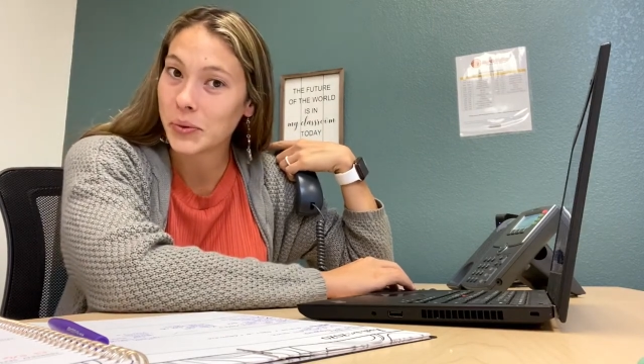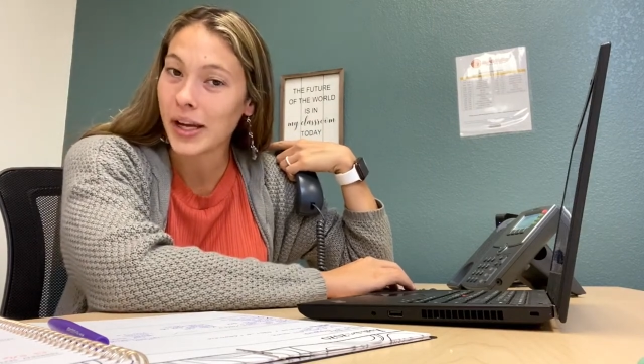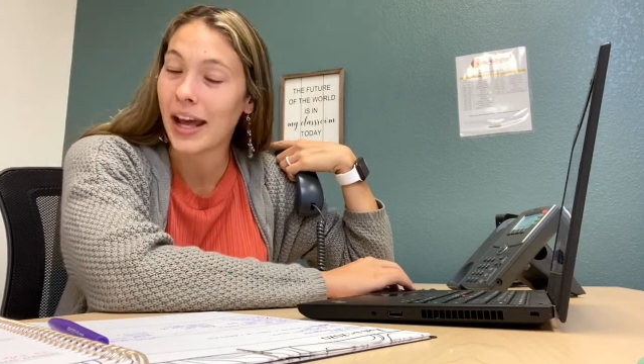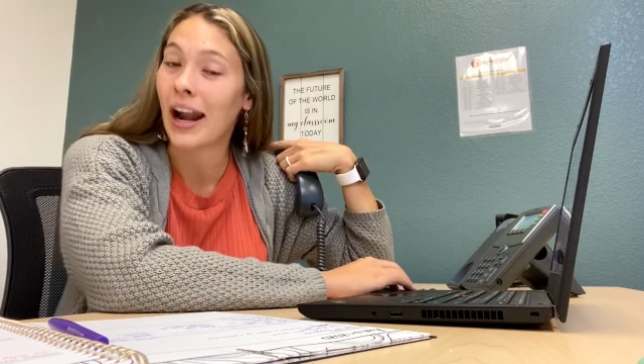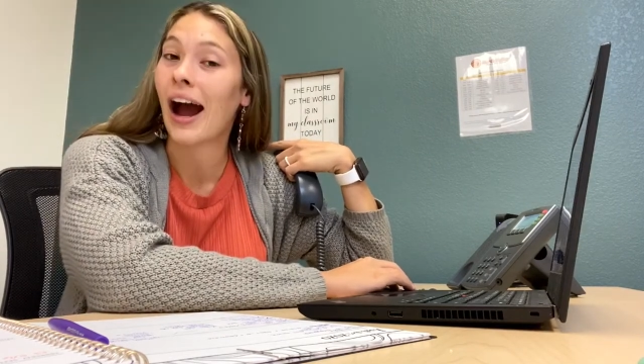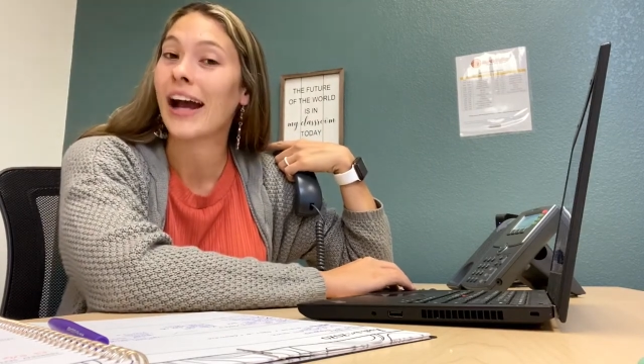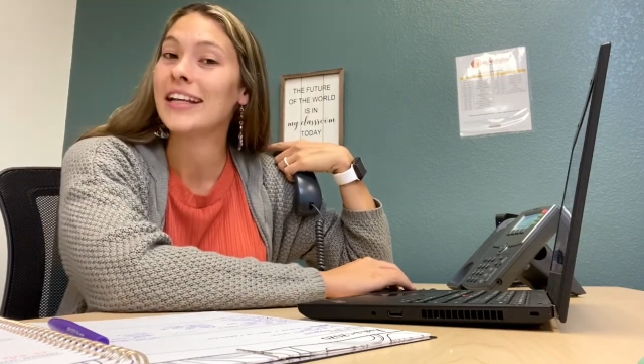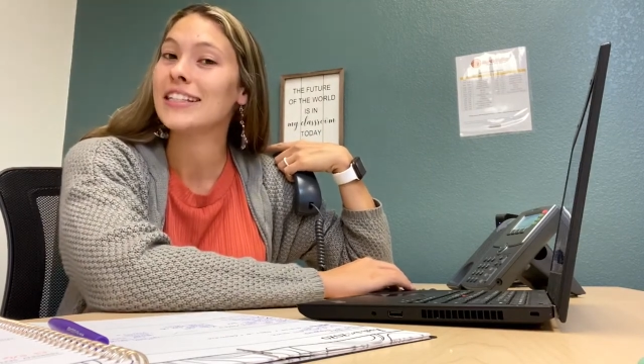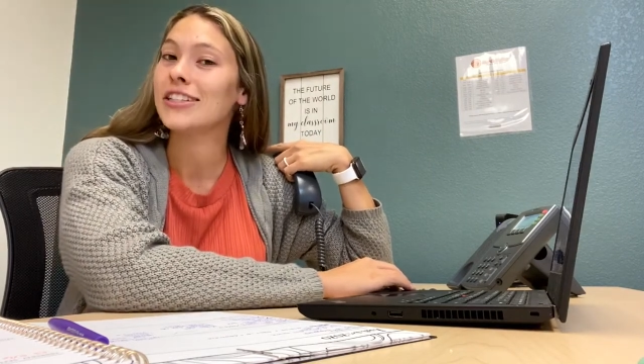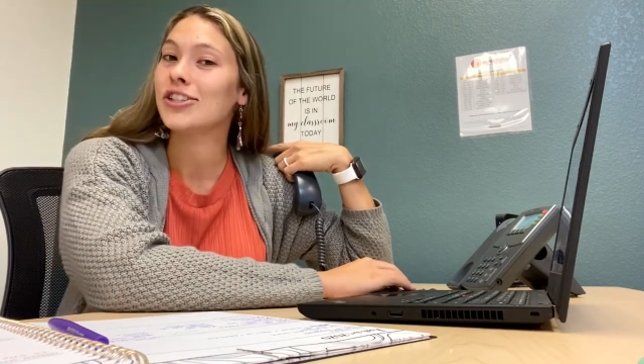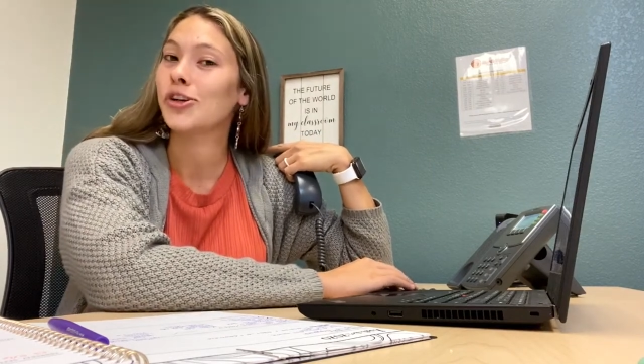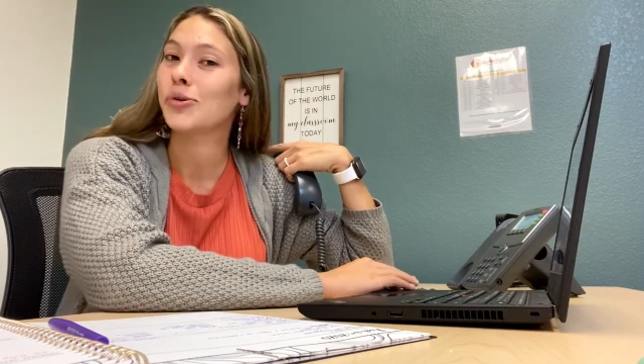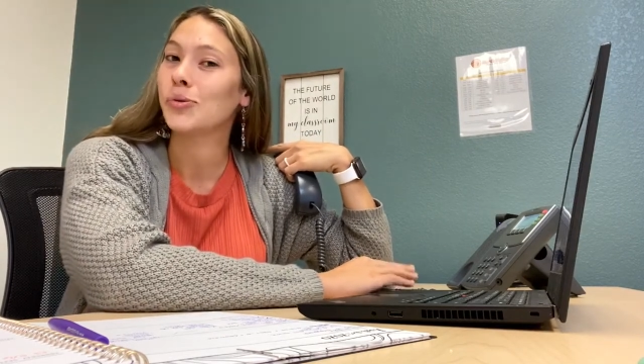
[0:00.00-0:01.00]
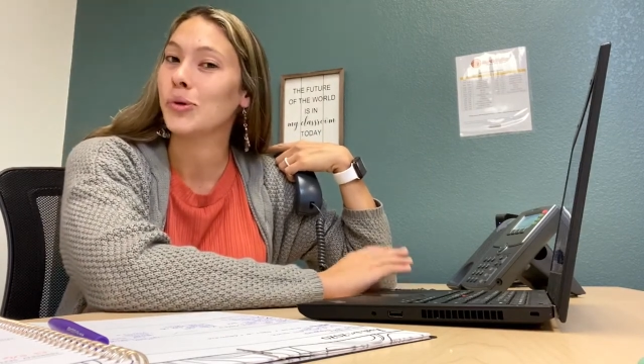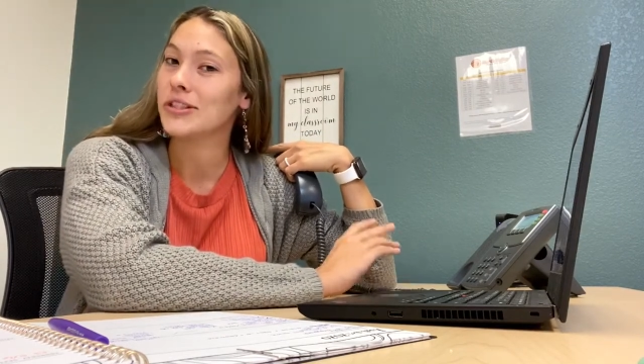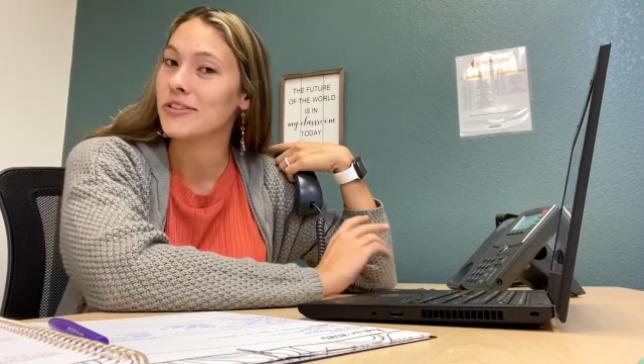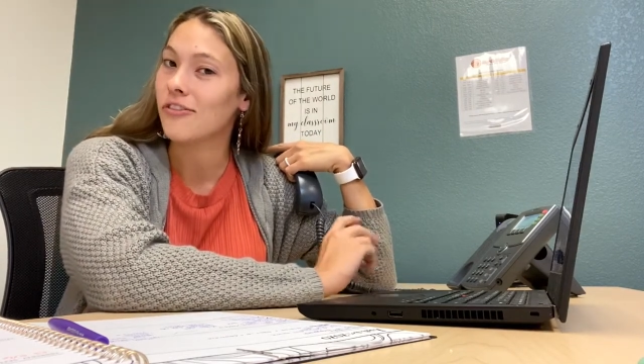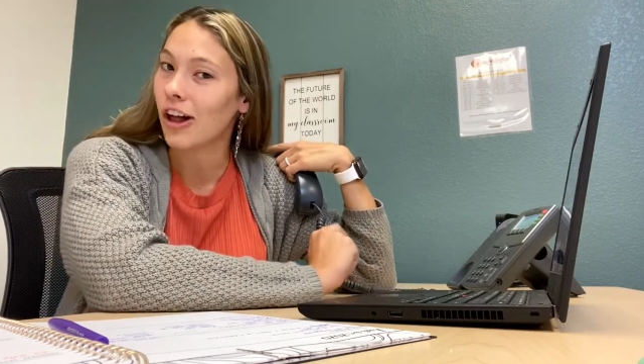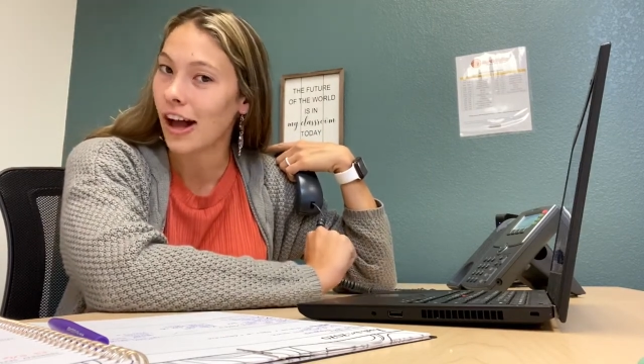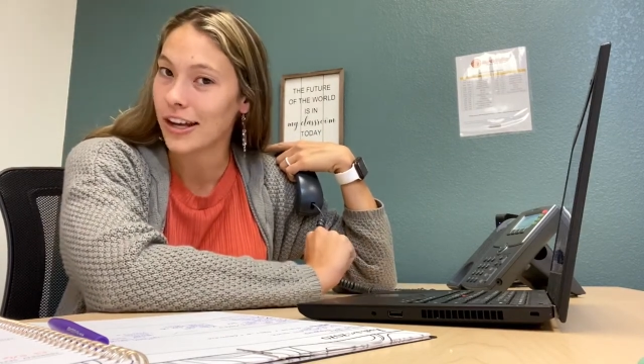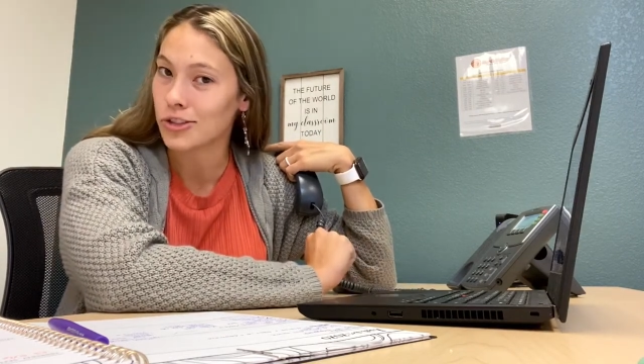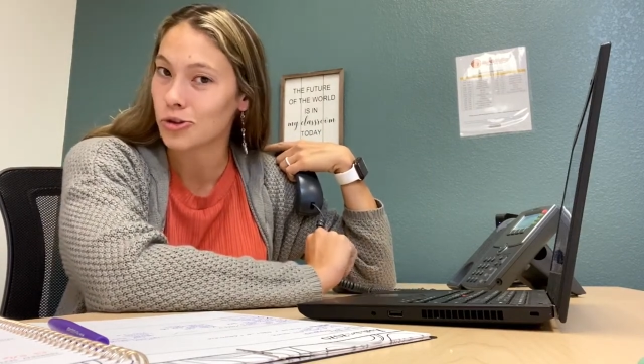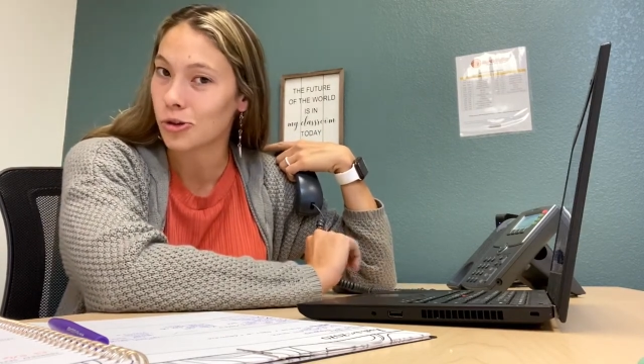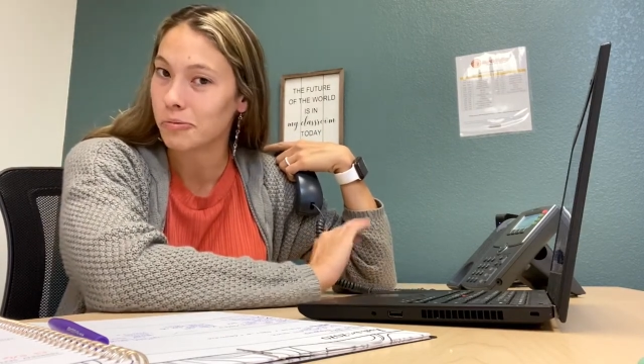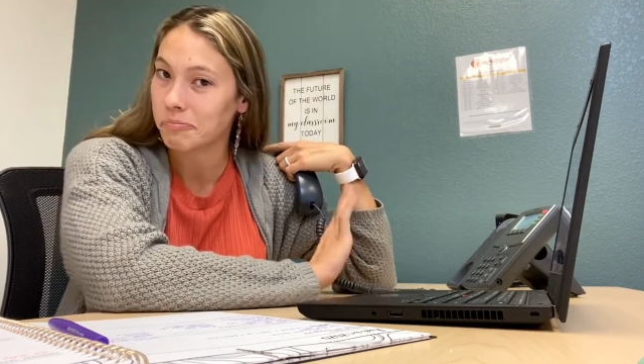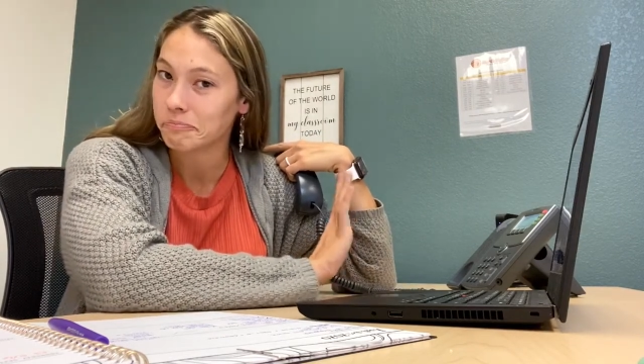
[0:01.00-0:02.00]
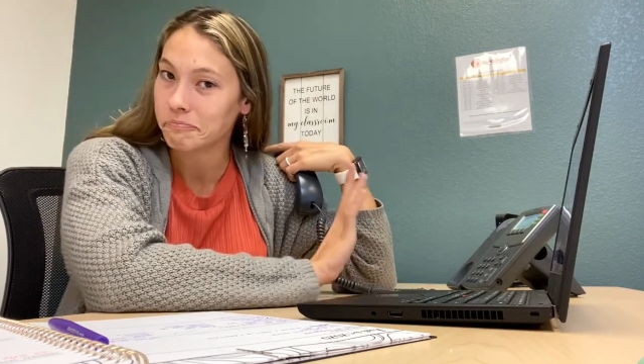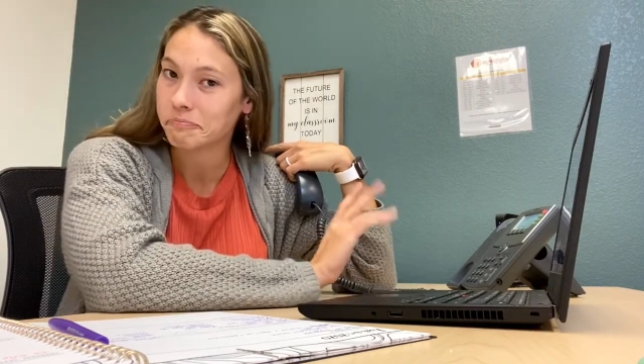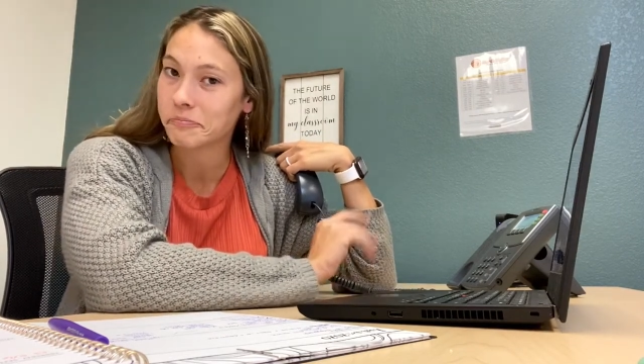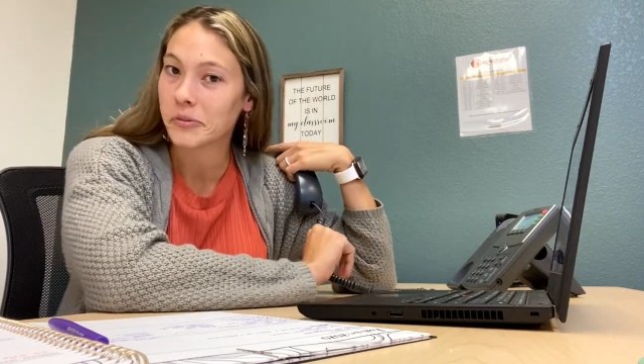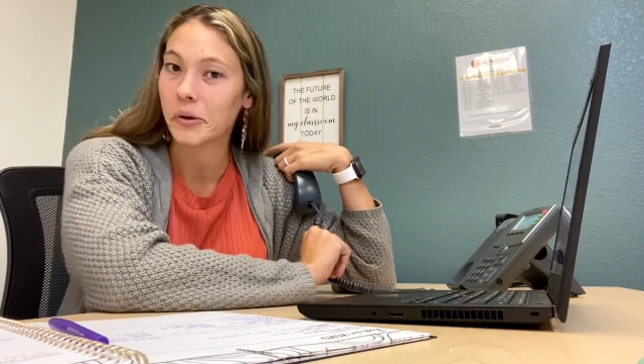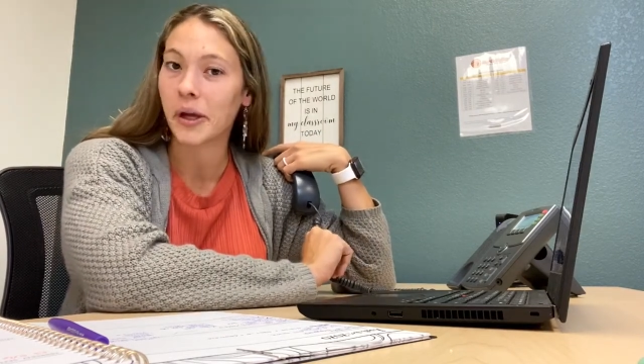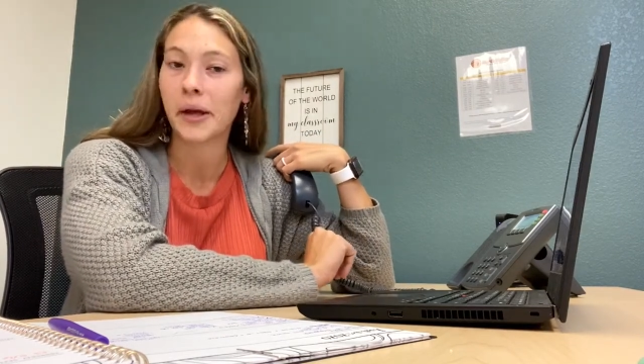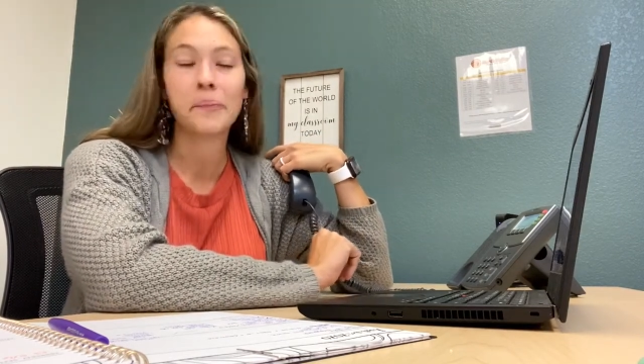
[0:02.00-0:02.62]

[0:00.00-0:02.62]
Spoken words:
and I teach at Coolsville High School, okay?